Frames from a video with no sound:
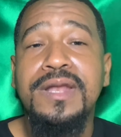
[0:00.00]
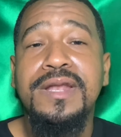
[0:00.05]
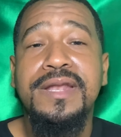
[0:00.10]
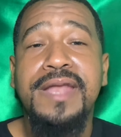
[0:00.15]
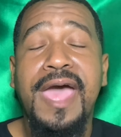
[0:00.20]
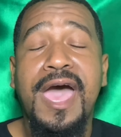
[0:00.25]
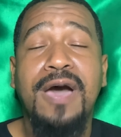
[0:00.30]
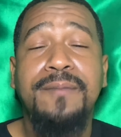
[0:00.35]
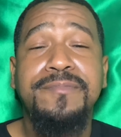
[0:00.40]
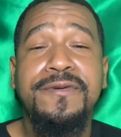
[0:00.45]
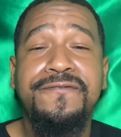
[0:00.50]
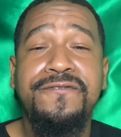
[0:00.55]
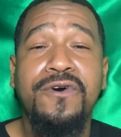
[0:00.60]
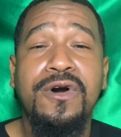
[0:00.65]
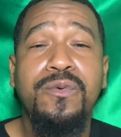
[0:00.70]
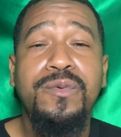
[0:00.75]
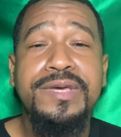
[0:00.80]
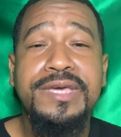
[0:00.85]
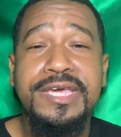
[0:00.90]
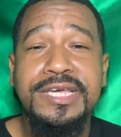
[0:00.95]
Now,
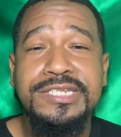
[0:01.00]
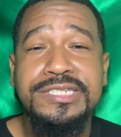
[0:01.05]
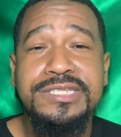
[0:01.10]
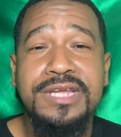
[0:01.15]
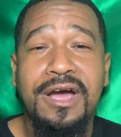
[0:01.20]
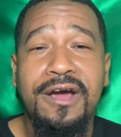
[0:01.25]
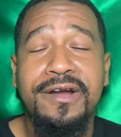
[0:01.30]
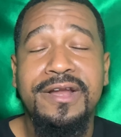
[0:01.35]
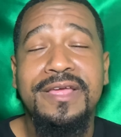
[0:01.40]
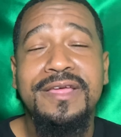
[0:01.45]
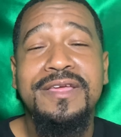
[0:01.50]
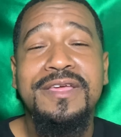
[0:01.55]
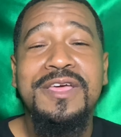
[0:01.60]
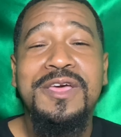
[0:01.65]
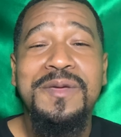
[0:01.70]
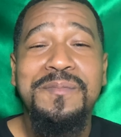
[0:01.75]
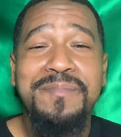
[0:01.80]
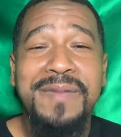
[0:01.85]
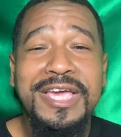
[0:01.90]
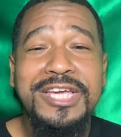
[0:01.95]
before we get started,
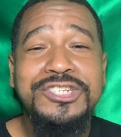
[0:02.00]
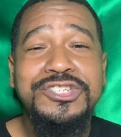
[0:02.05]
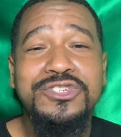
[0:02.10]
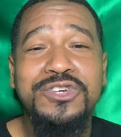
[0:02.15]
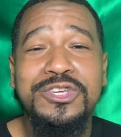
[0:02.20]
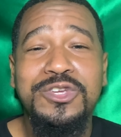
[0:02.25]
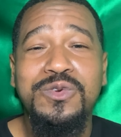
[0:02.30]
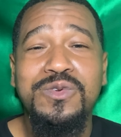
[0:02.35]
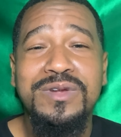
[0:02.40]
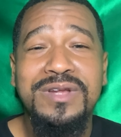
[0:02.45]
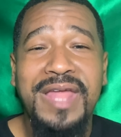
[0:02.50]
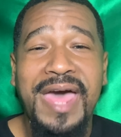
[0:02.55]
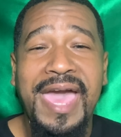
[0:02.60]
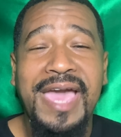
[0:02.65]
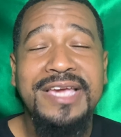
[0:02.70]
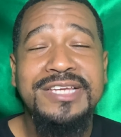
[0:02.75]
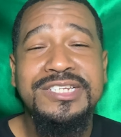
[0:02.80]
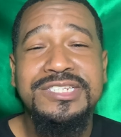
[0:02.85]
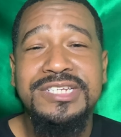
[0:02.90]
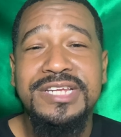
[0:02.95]
Make sure you
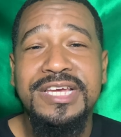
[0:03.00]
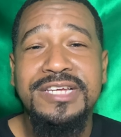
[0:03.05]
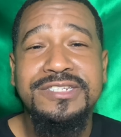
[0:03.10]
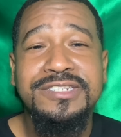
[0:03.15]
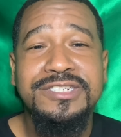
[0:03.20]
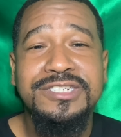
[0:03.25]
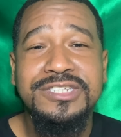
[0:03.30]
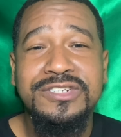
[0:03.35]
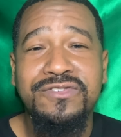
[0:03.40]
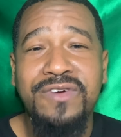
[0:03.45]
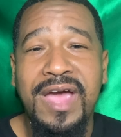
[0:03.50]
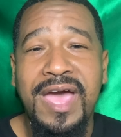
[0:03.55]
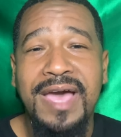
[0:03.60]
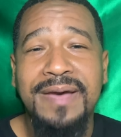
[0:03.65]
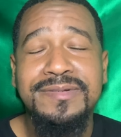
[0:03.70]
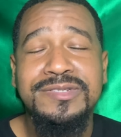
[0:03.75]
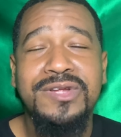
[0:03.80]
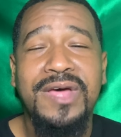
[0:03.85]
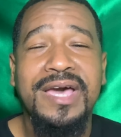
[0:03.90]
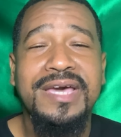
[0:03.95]
like, share,
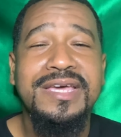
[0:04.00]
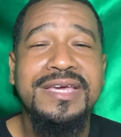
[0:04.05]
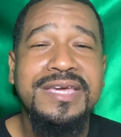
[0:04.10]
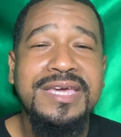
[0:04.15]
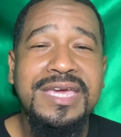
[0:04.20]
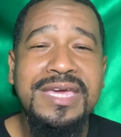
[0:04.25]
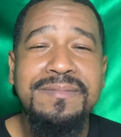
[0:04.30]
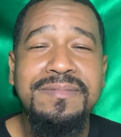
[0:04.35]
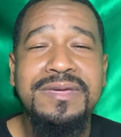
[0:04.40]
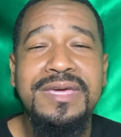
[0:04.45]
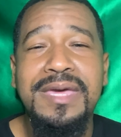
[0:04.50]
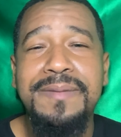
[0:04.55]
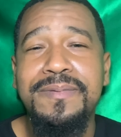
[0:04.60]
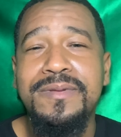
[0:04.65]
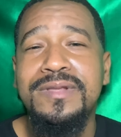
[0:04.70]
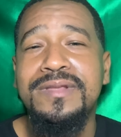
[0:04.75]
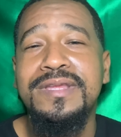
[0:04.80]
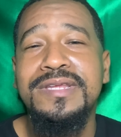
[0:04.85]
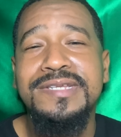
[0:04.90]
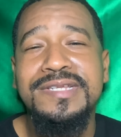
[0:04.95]
subscribe so I can keep
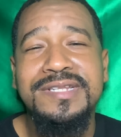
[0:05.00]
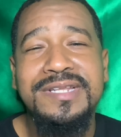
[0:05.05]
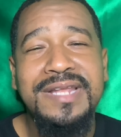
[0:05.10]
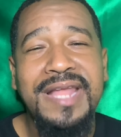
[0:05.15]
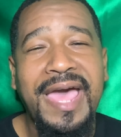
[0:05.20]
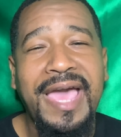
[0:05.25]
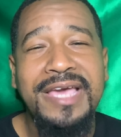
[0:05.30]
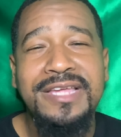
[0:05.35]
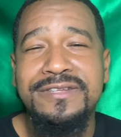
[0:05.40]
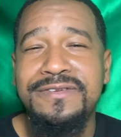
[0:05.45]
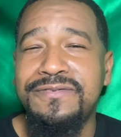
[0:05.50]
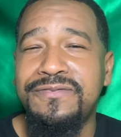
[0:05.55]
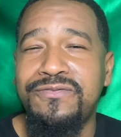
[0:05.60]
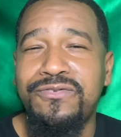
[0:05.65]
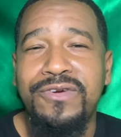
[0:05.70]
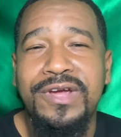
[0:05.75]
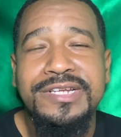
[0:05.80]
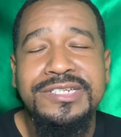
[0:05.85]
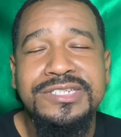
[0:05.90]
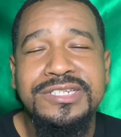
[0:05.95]
keeping this nice,
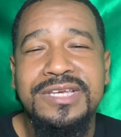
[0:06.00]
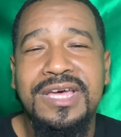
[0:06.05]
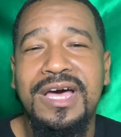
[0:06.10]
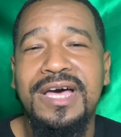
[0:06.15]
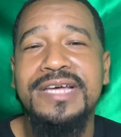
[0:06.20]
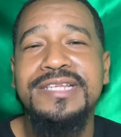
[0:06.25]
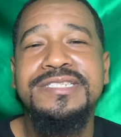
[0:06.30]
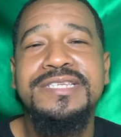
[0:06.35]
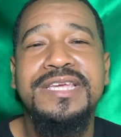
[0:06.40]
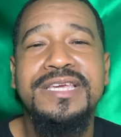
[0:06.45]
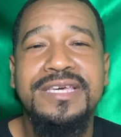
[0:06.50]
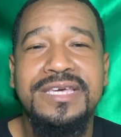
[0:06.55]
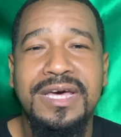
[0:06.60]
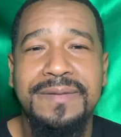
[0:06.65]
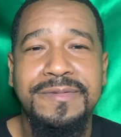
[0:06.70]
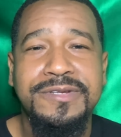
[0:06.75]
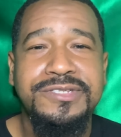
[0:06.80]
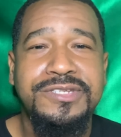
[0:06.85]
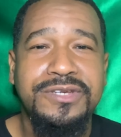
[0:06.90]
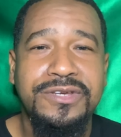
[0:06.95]
fresh content
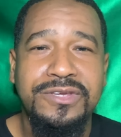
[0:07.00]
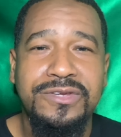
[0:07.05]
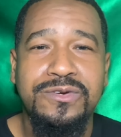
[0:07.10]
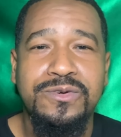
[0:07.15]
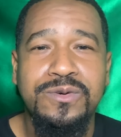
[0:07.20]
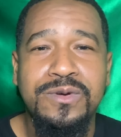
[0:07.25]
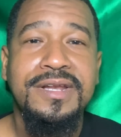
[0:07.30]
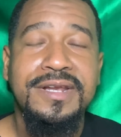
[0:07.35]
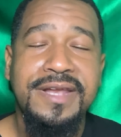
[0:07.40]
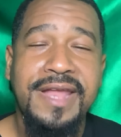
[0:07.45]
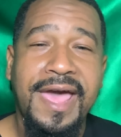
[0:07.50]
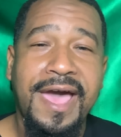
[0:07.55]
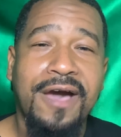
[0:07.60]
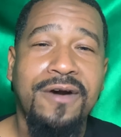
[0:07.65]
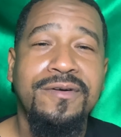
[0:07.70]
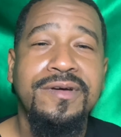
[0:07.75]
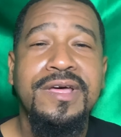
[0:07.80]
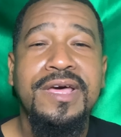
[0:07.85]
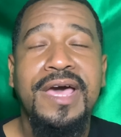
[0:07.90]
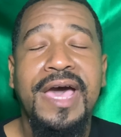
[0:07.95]
coming to you.
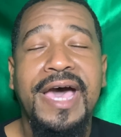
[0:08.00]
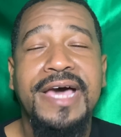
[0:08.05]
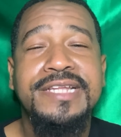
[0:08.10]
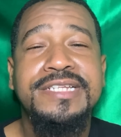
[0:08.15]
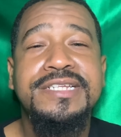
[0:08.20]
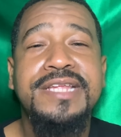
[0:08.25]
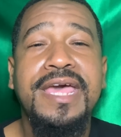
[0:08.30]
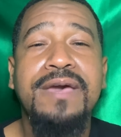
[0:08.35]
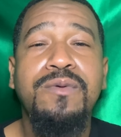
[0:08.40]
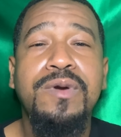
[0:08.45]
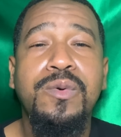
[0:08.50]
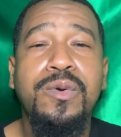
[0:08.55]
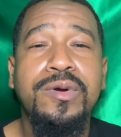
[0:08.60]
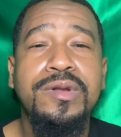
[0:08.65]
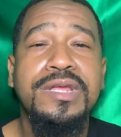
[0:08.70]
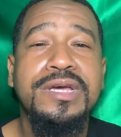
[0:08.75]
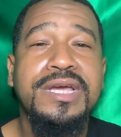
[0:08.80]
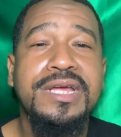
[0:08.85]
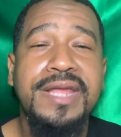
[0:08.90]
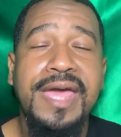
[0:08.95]
Now, I said we were
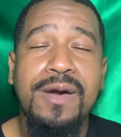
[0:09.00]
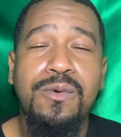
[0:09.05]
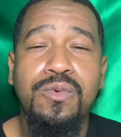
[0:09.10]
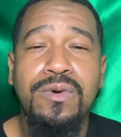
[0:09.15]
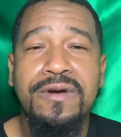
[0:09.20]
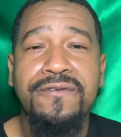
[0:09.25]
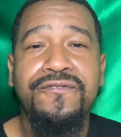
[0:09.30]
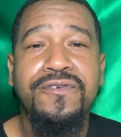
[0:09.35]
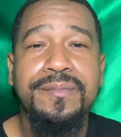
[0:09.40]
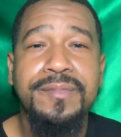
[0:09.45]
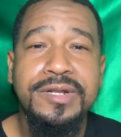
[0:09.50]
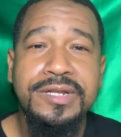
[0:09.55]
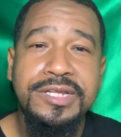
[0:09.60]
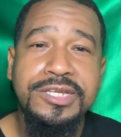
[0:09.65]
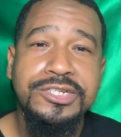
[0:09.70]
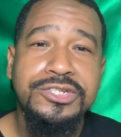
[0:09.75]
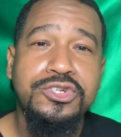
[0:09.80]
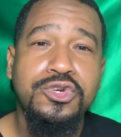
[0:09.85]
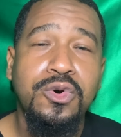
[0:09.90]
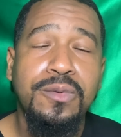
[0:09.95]
looking at one from
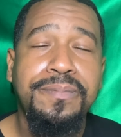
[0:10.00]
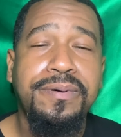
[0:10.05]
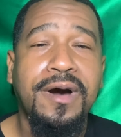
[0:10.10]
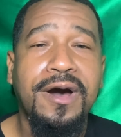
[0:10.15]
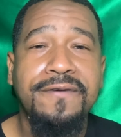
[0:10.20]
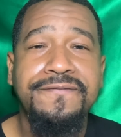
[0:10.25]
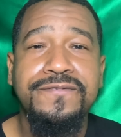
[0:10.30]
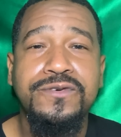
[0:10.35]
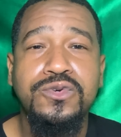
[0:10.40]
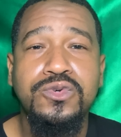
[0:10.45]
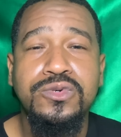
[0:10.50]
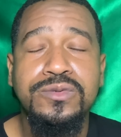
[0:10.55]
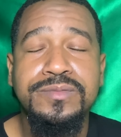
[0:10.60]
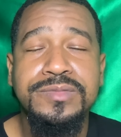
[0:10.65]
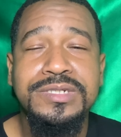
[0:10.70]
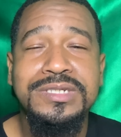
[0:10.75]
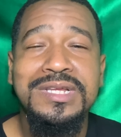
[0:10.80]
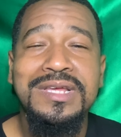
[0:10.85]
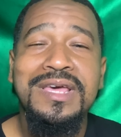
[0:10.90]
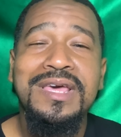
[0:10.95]
Initio
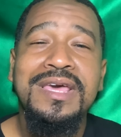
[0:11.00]
Parfums.